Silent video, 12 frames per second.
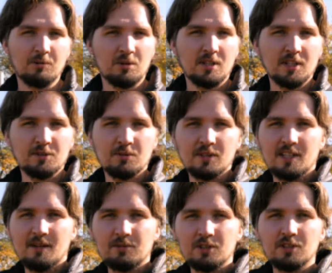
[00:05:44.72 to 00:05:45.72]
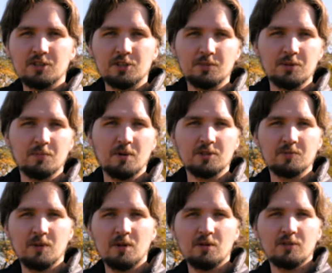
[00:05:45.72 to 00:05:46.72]
I will link to it down in the description box
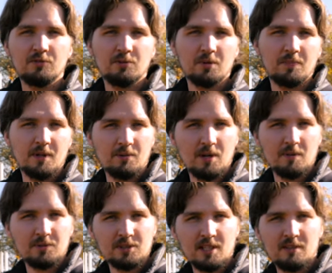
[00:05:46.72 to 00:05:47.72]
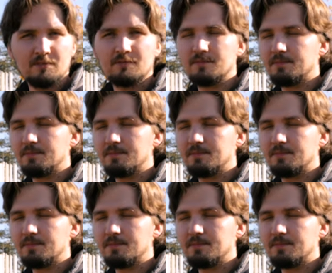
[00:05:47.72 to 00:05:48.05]
below if you want to pick one up yourself.